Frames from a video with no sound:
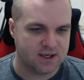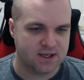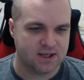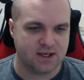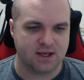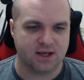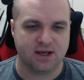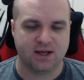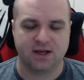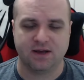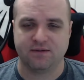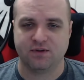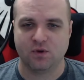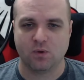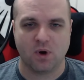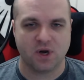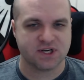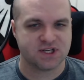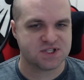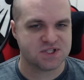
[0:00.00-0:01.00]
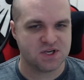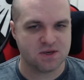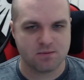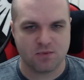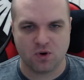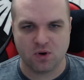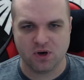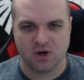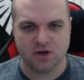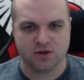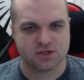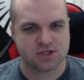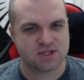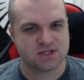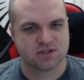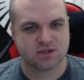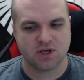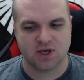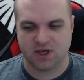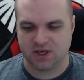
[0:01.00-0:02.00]
If you want to see more,
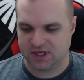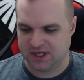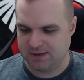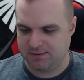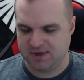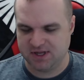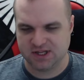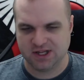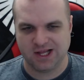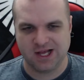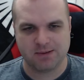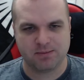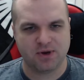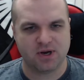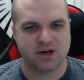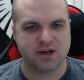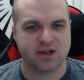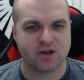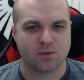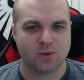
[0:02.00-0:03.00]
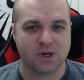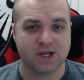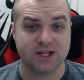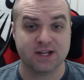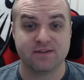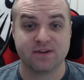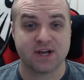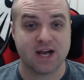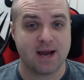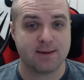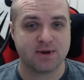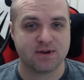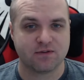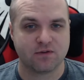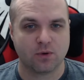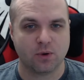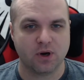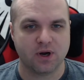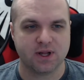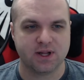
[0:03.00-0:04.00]
just keep hitting the like button on the other one. Leave a comment
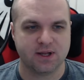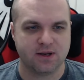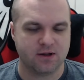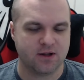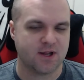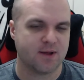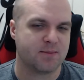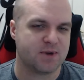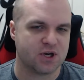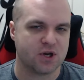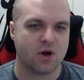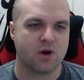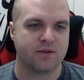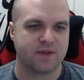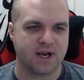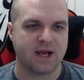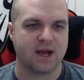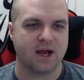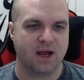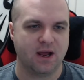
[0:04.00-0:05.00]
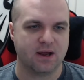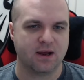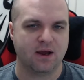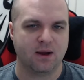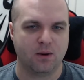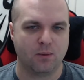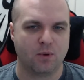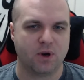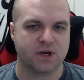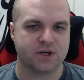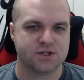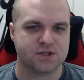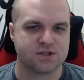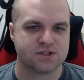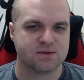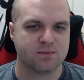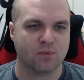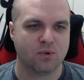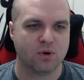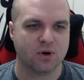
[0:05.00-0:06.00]
for it. It'll let me know that I want to do
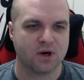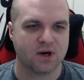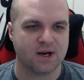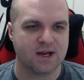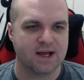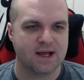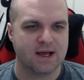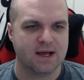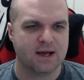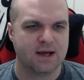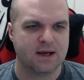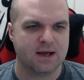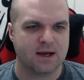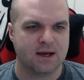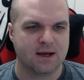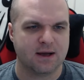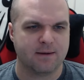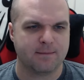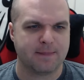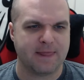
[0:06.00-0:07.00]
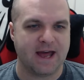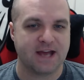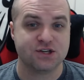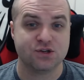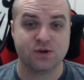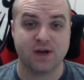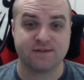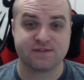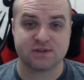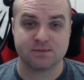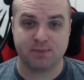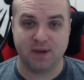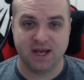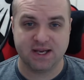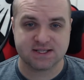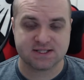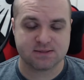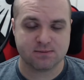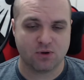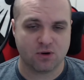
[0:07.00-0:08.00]
some more. I do have some
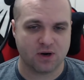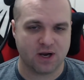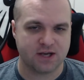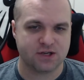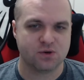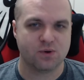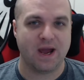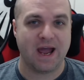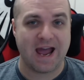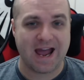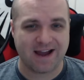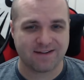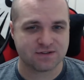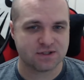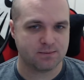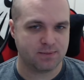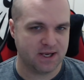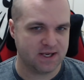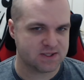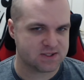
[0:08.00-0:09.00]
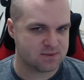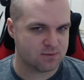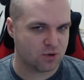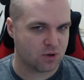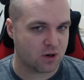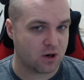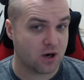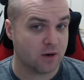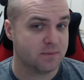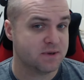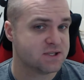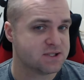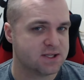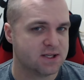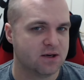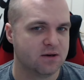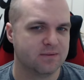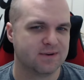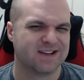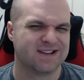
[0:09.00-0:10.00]
more. I do have to paint some more armies
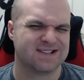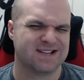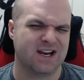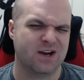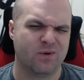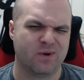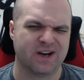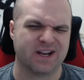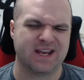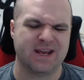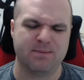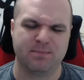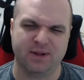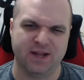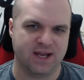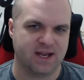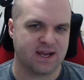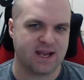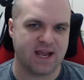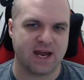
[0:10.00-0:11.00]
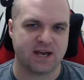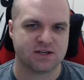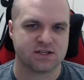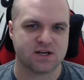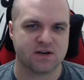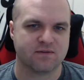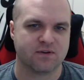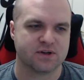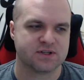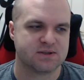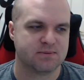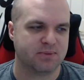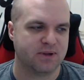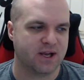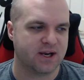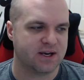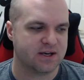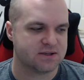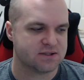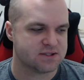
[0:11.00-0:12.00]
though, because I don't want to keep playing Catachan versus
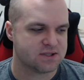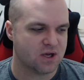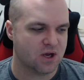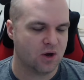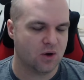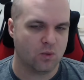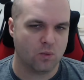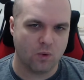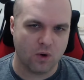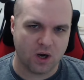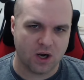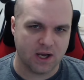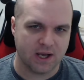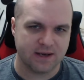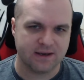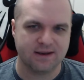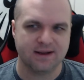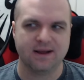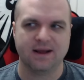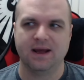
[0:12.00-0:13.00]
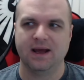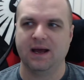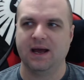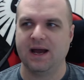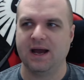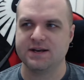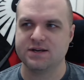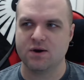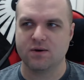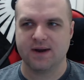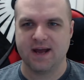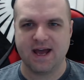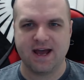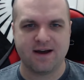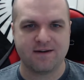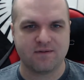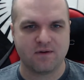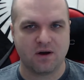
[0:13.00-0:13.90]
Blood Angels. One, I don't have